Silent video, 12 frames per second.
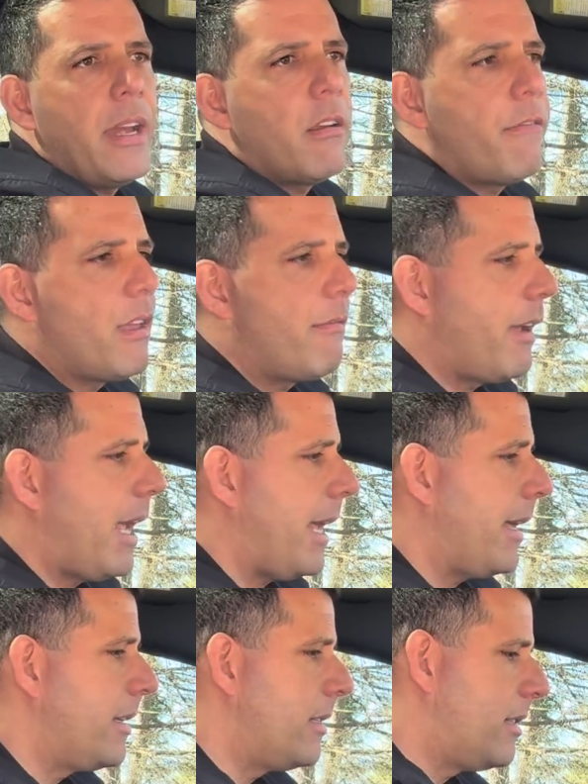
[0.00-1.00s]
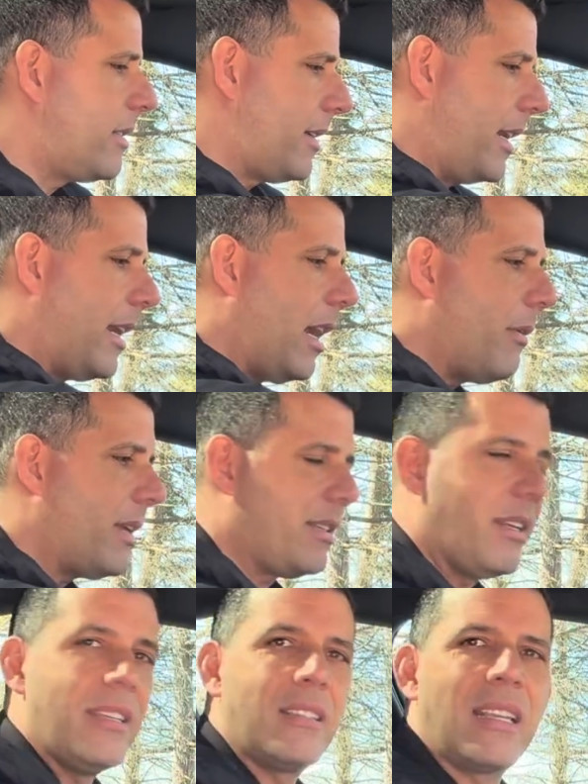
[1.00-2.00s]
of the vents and
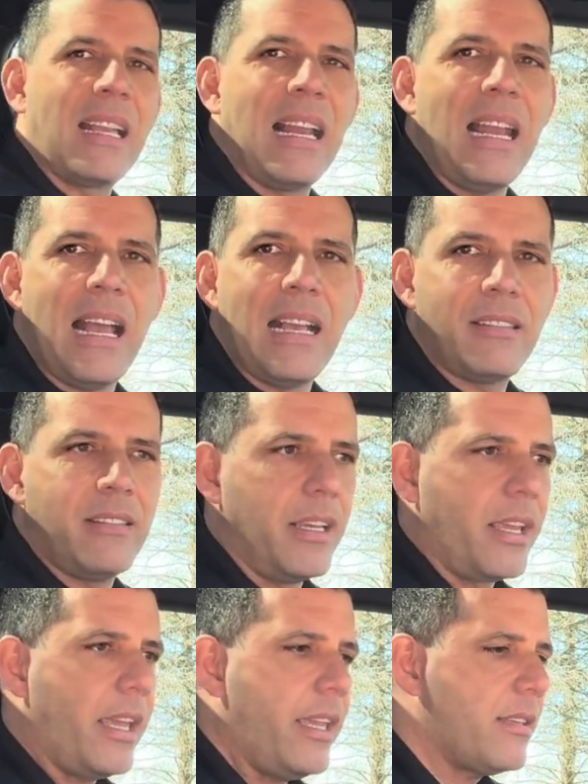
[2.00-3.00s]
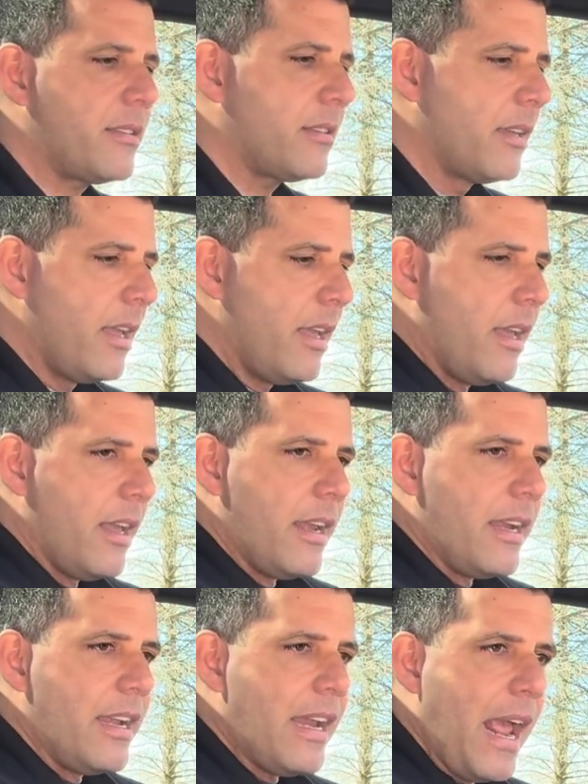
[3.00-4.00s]
everything is classic. It's
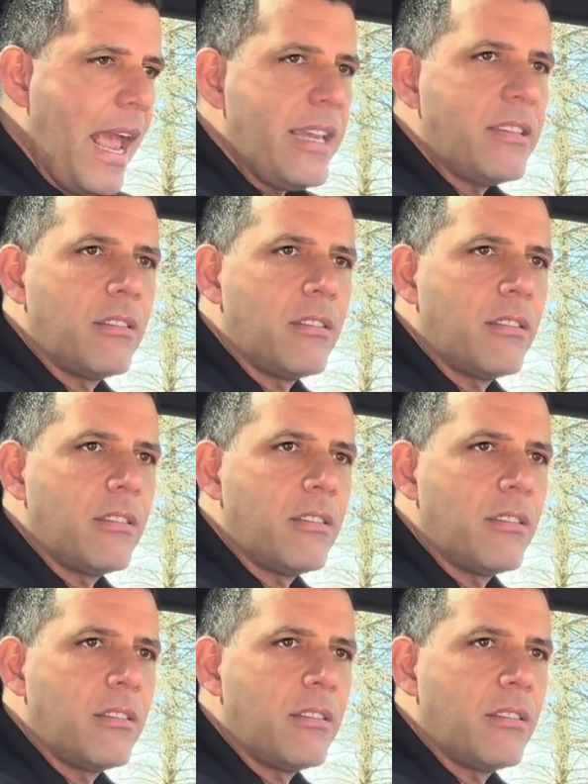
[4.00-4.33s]
nice